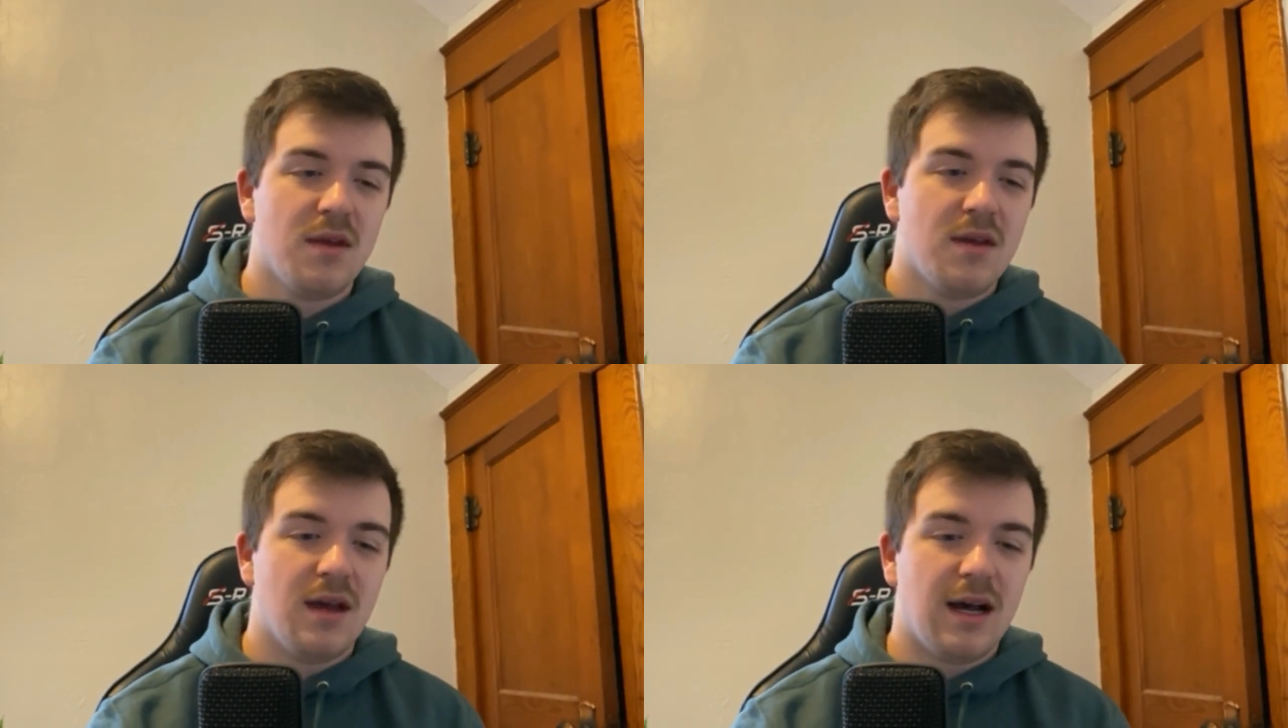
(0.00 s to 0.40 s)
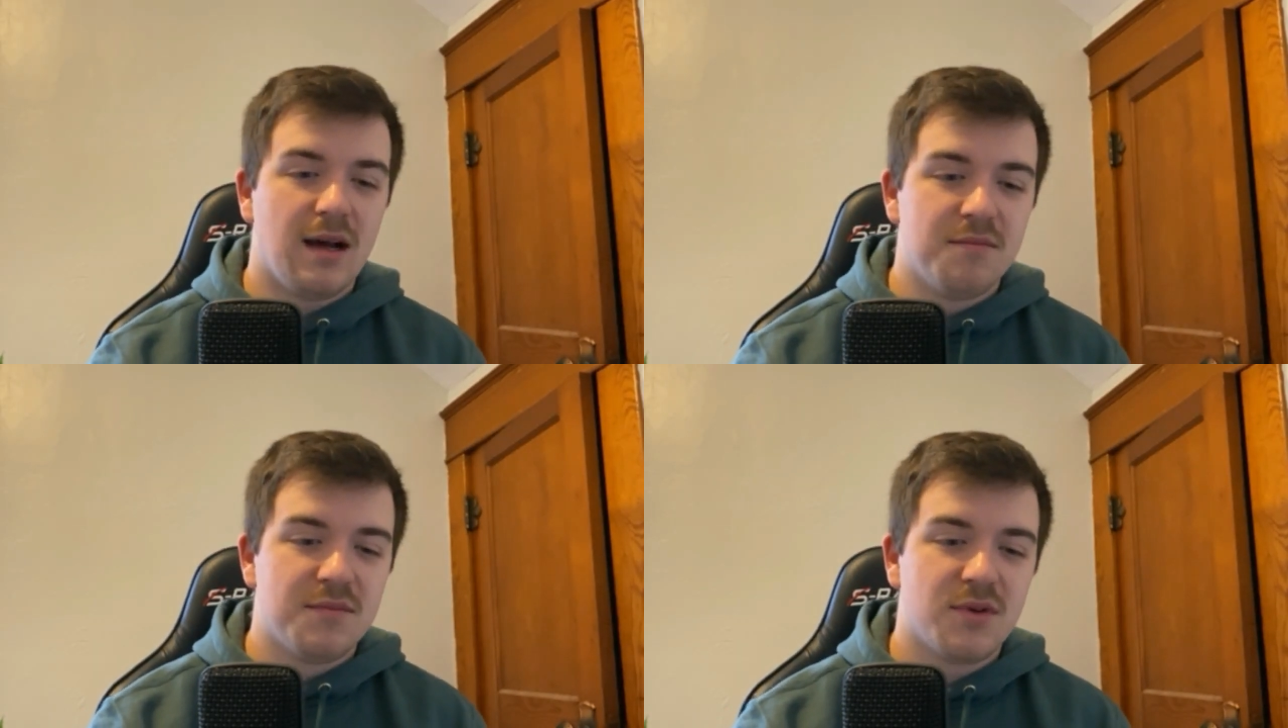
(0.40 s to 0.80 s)

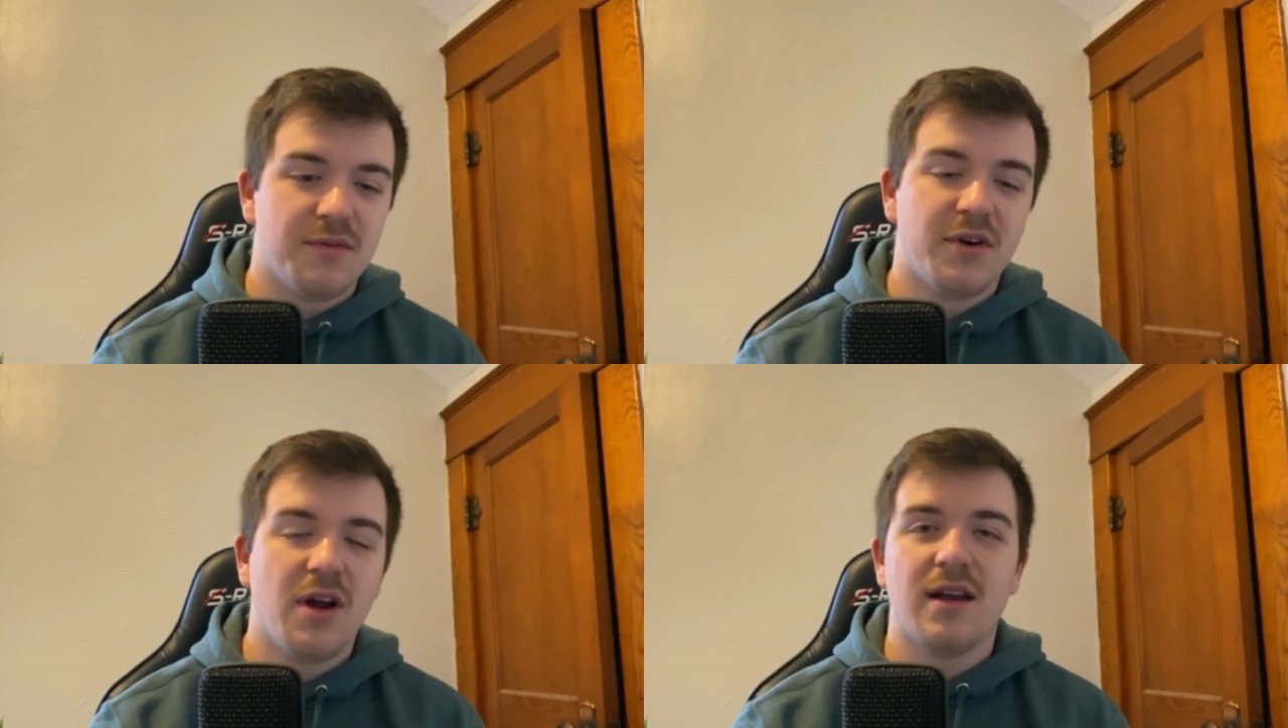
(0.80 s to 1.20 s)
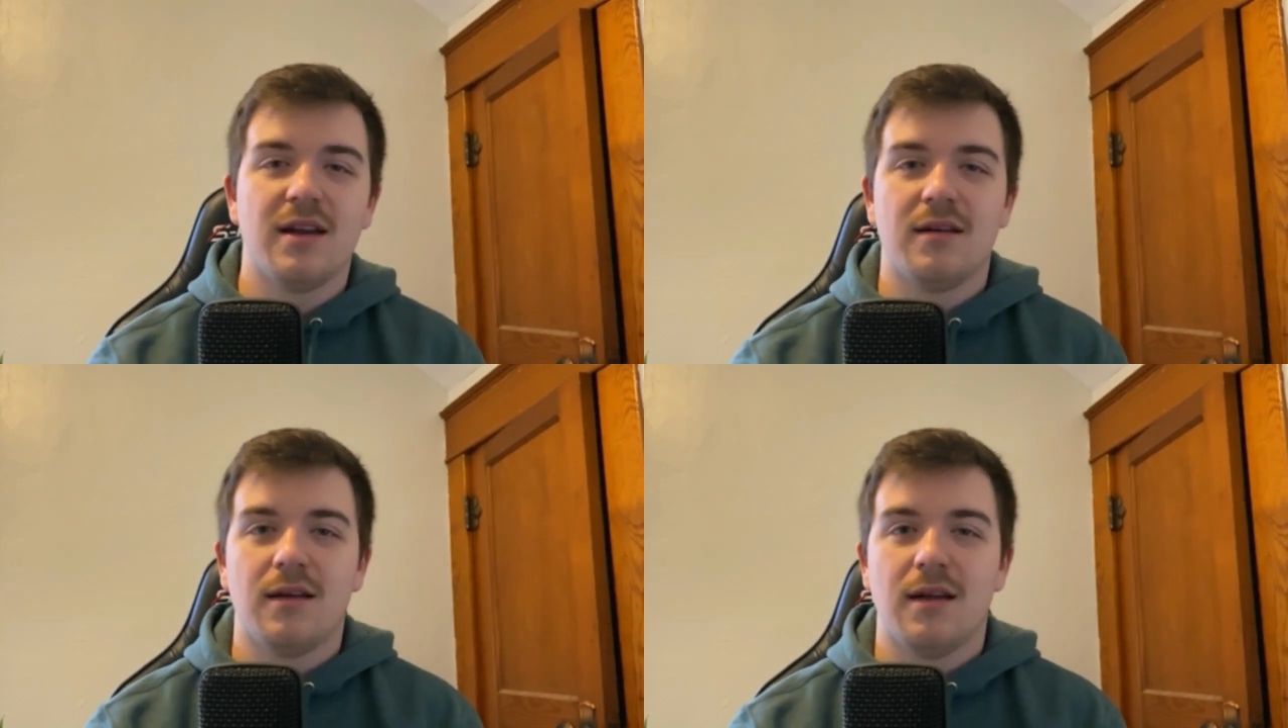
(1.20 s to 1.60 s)
Um, so if you're not
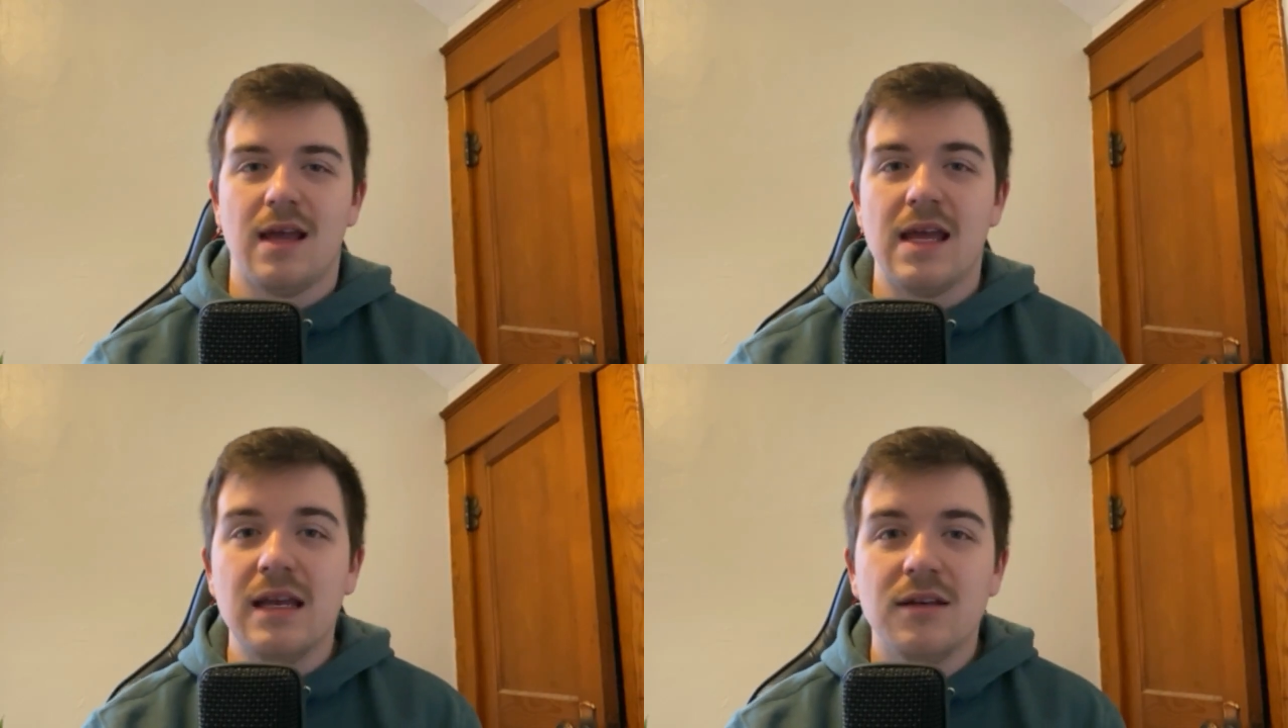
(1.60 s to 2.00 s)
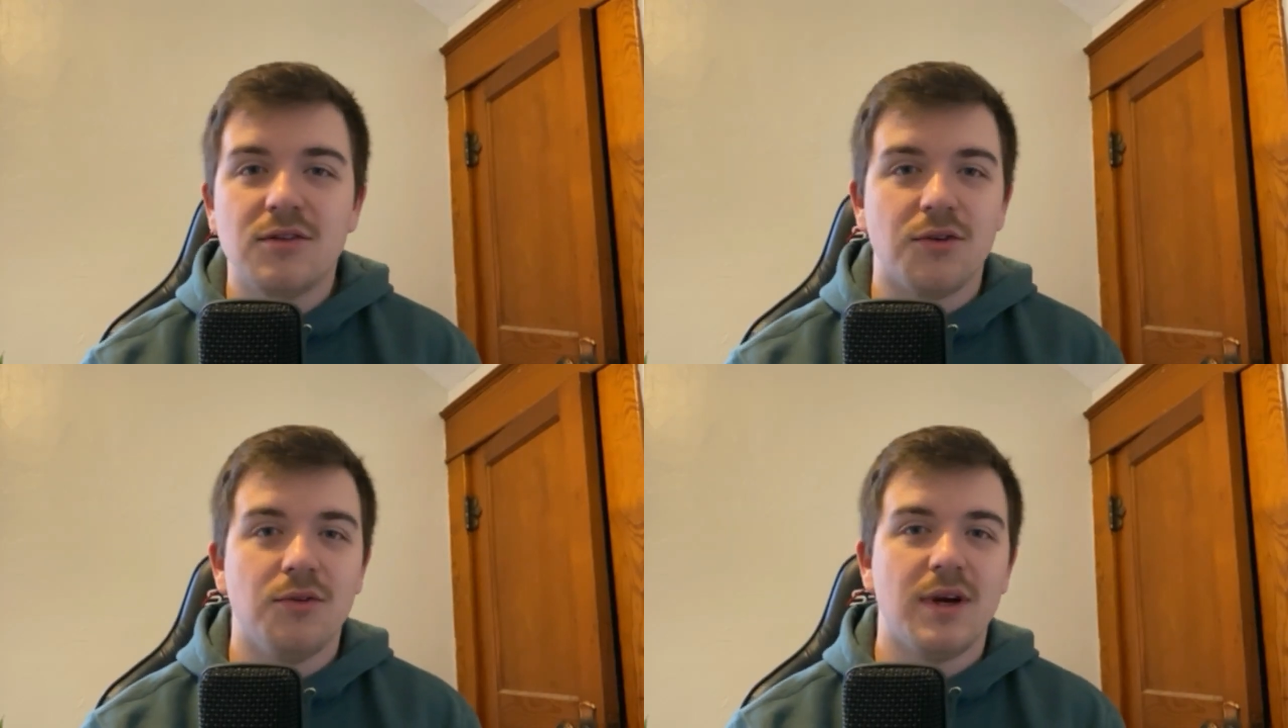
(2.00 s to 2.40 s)

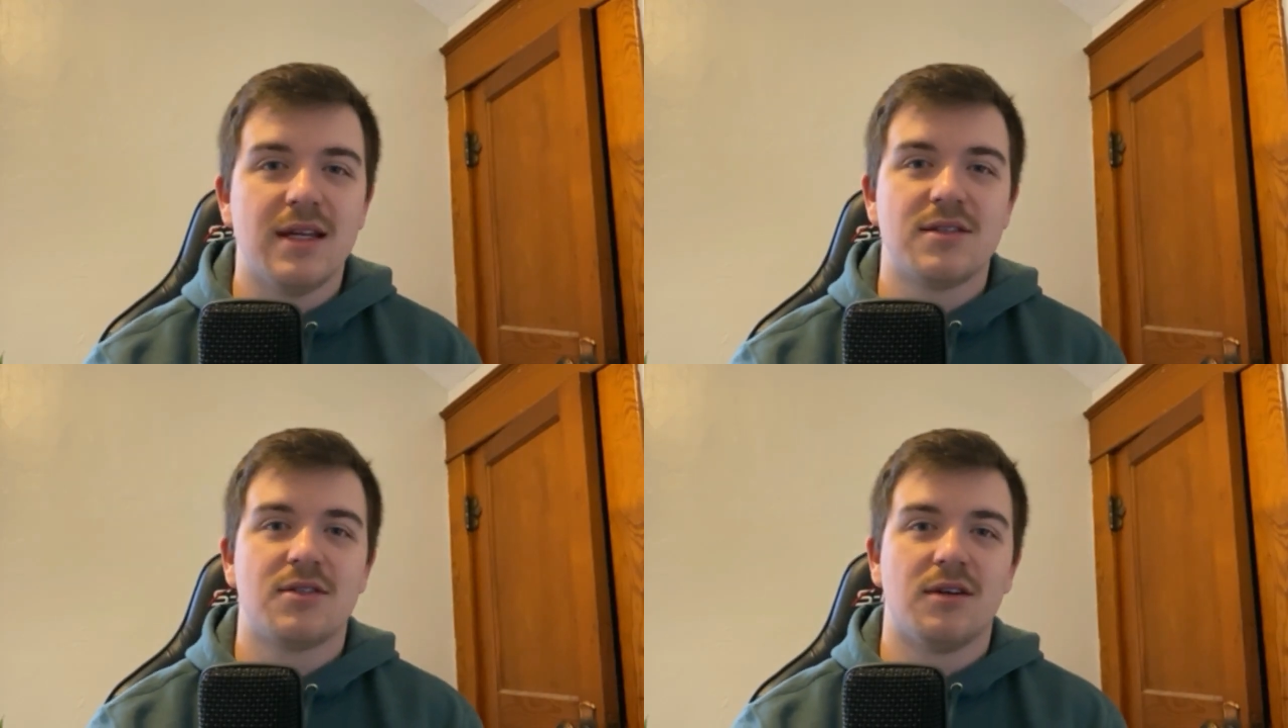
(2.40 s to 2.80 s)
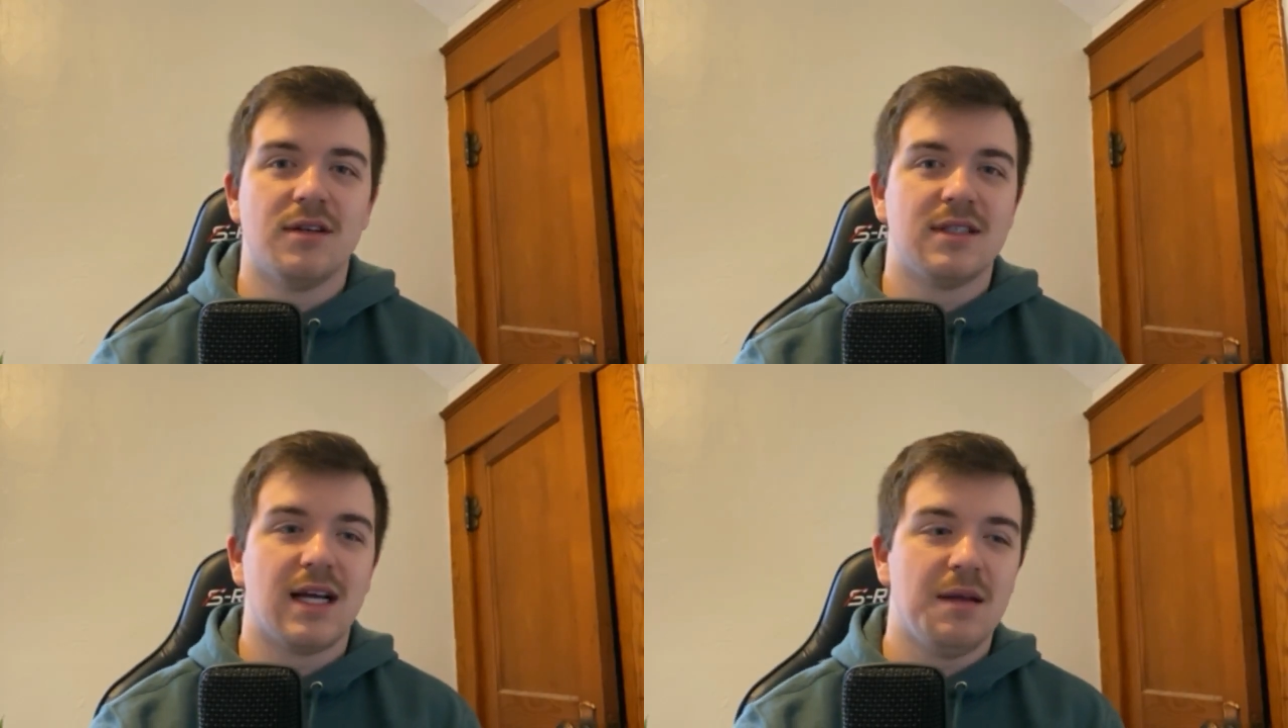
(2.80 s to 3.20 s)
into a
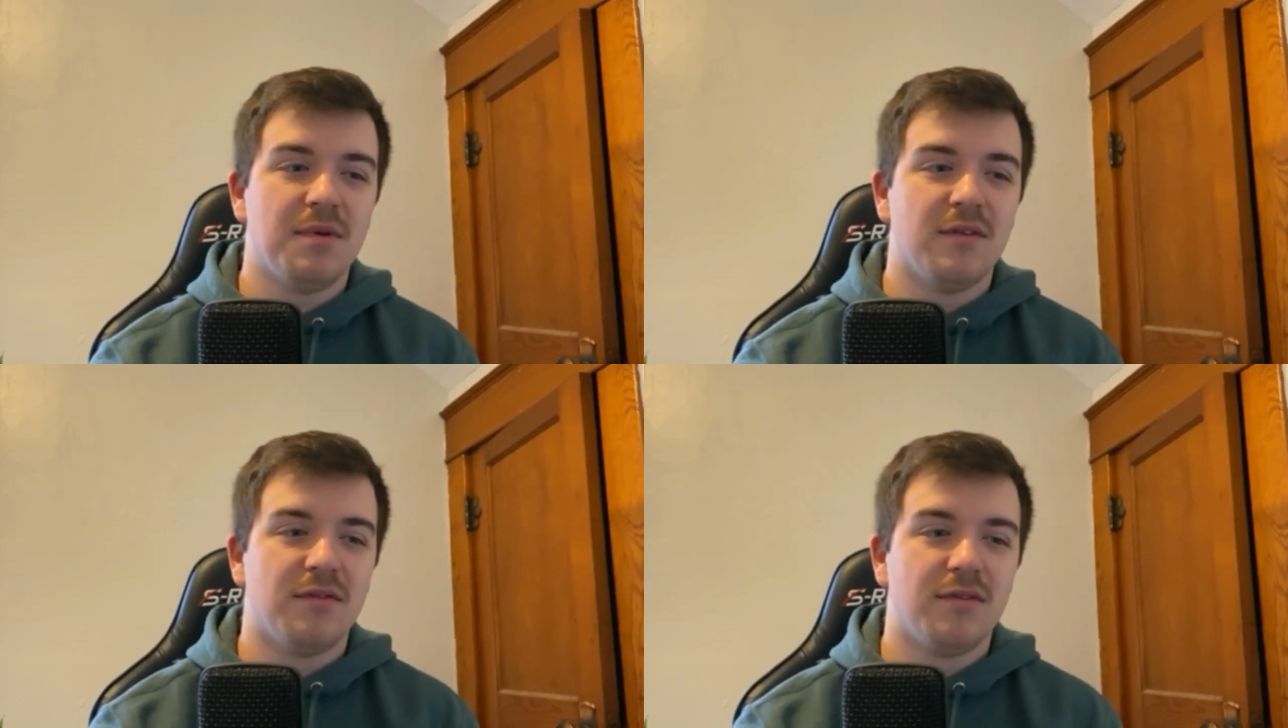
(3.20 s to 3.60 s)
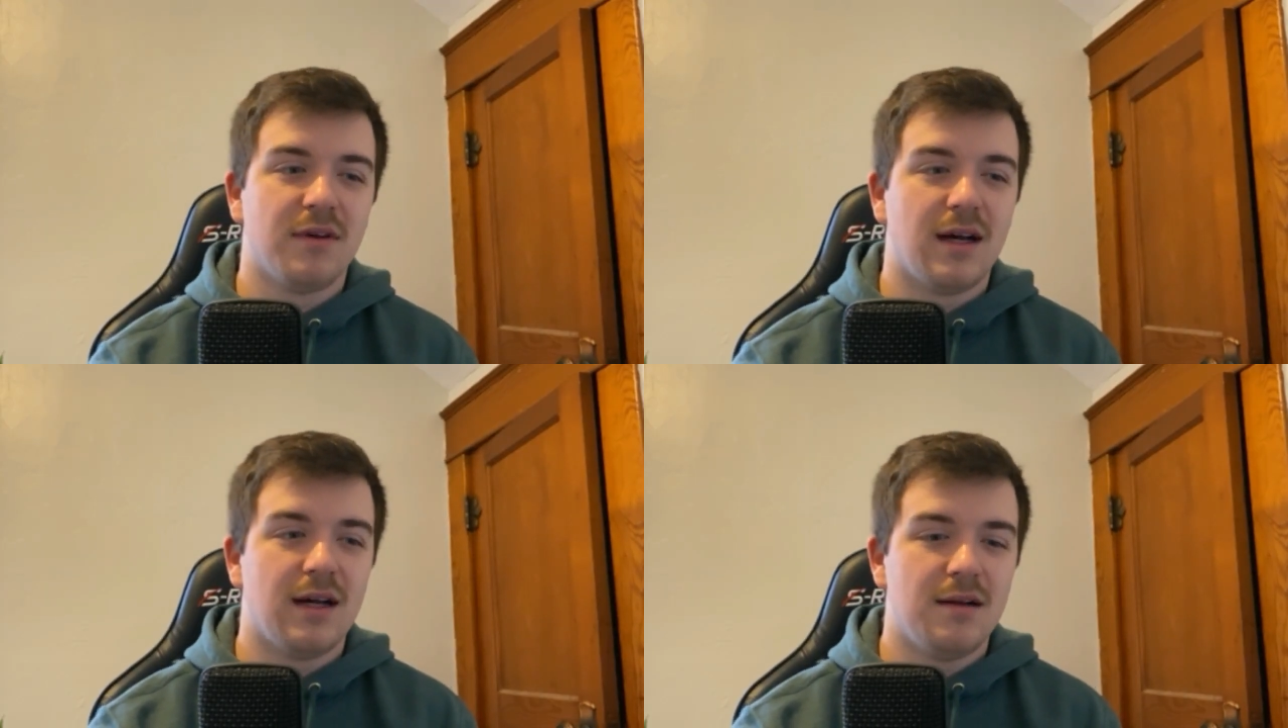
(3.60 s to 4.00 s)
certain type of
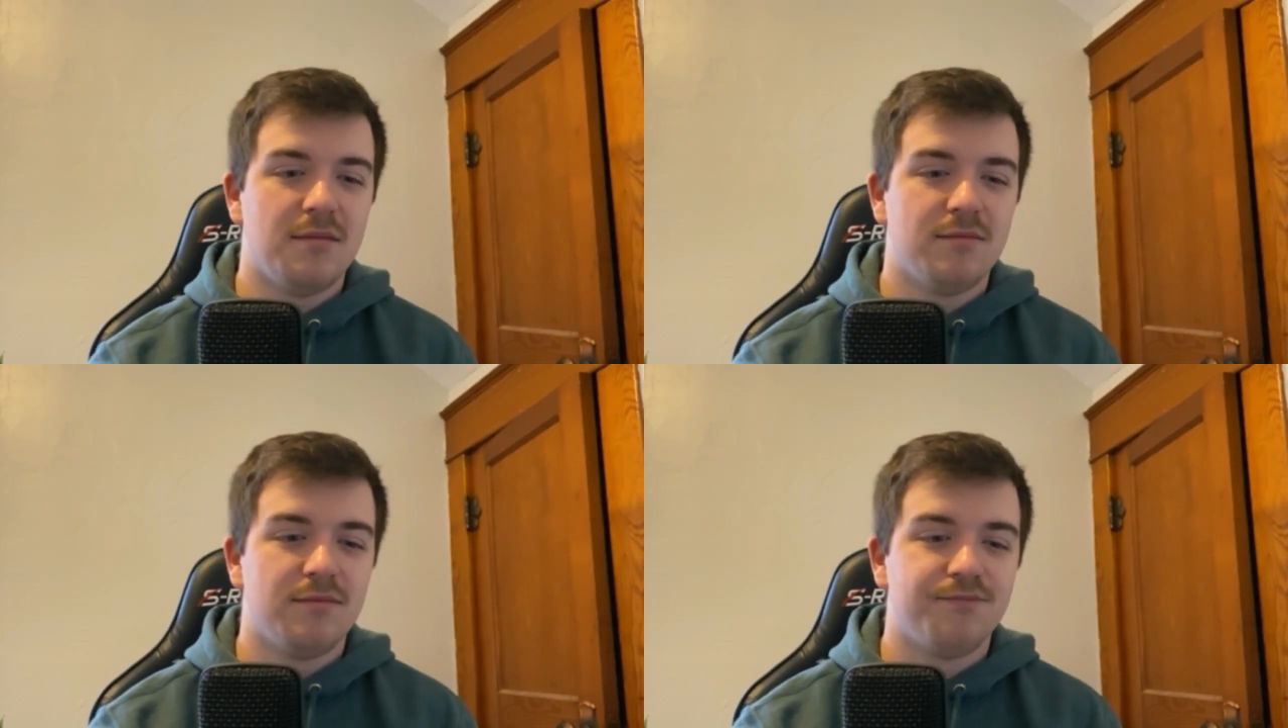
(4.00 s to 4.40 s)
um,